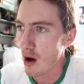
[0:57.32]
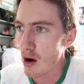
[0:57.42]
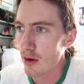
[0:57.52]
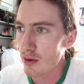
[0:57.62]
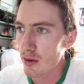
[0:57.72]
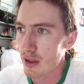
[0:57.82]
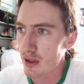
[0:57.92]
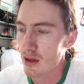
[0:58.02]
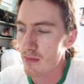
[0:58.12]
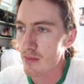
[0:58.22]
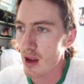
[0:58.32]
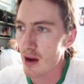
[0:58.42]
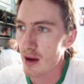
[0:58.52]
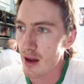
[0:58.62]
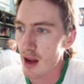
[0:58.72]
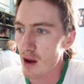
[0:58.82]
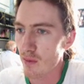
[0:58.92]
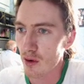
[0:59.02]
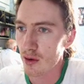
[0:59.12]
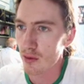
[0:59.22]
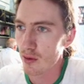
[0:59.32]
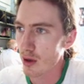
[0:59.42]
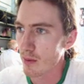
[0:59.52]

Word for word: audio system and it can't run through the